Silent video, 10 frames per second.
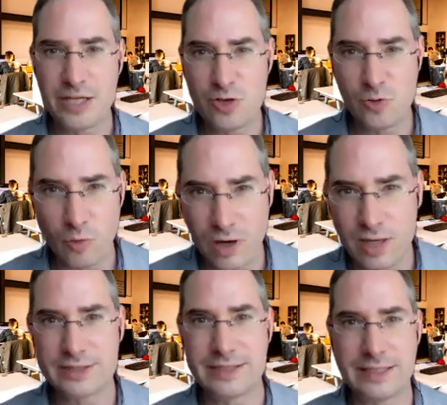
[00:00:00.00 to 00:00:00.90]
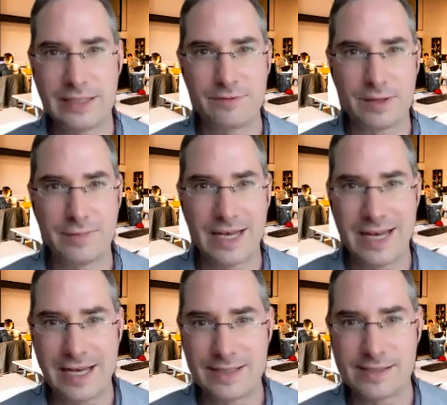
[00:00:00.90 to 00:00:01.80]
you want to give them a
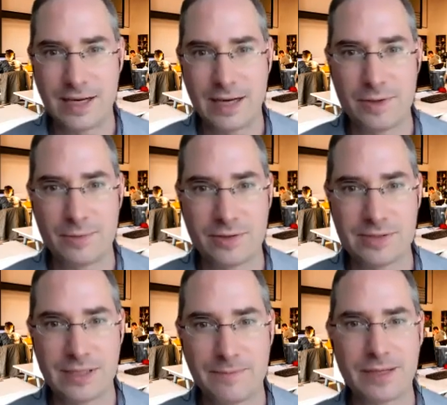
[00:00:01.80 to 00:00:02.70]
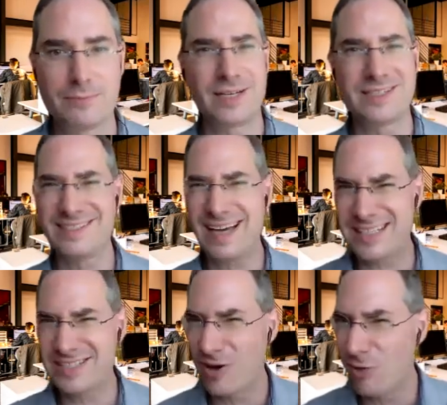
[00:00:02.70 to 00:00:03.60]
heads up about something, but it's not
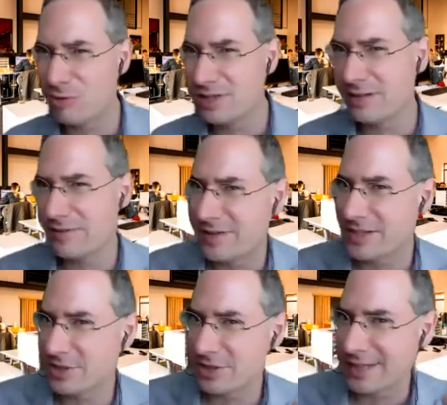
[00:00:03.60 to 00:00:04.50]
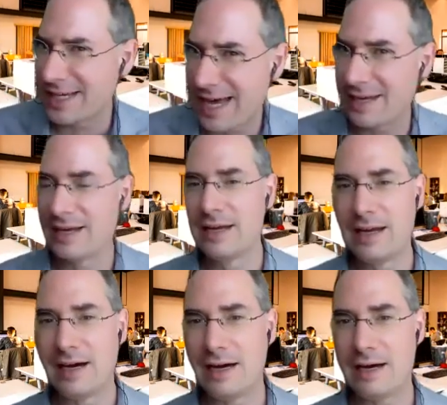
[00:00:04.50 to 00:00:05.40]
totally official yet.
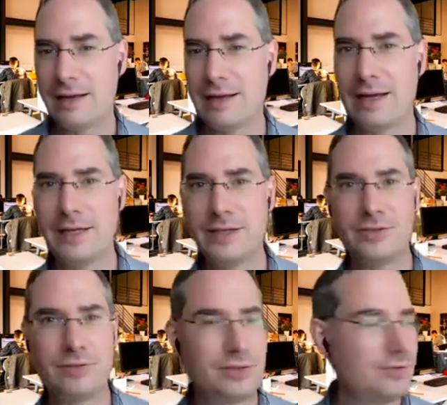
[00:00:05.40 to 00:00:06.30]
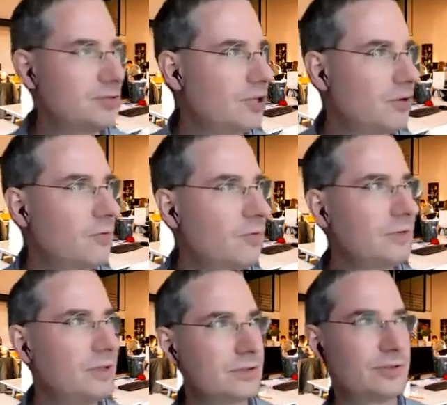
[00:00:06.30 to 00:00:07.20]
And you don't
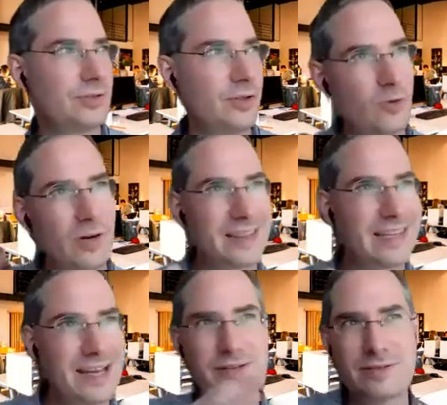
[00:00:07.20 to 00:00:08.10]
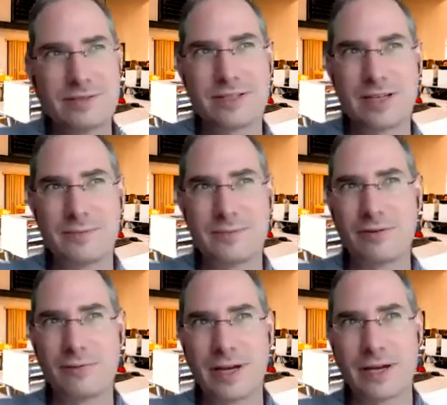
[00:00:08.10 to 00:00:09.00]
want that news to come
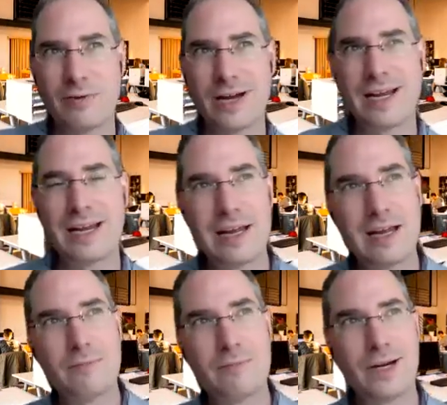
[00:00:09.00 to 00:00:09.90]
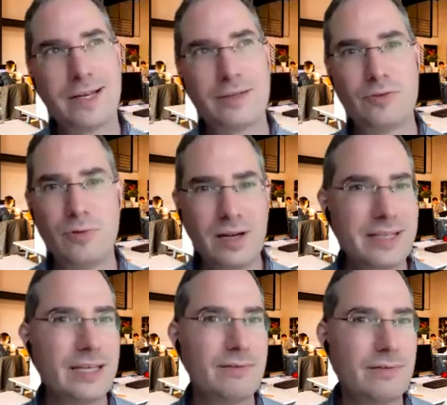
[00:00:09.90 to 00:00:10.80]
out right away, but you
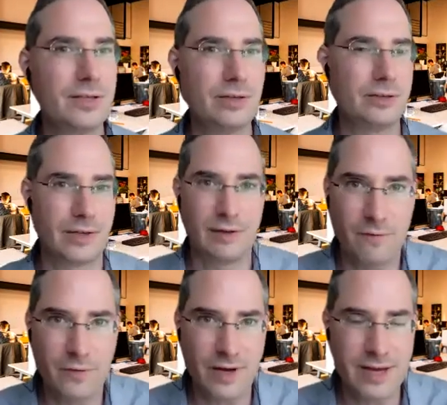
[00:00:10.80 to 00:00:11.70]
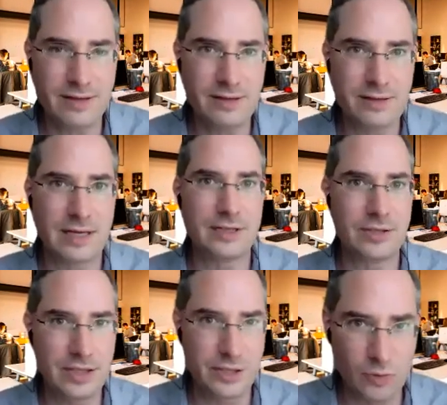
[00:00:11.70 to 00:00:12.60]
want to they're a friend and
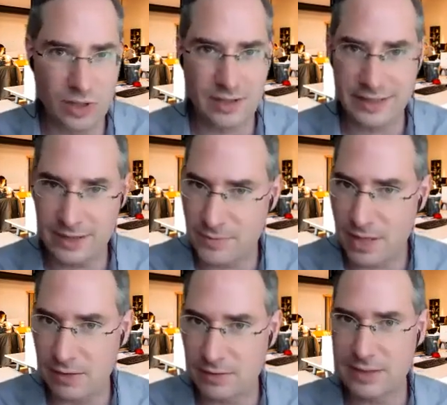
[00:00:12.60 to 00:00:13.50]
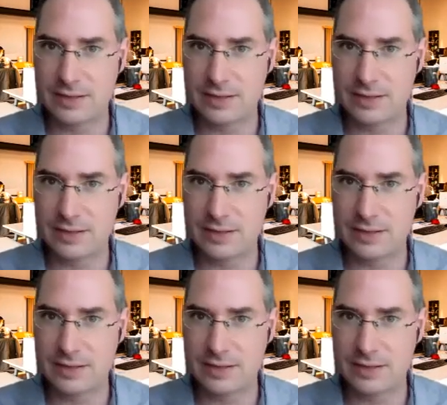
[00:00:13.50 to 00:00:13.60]
you want to let them know.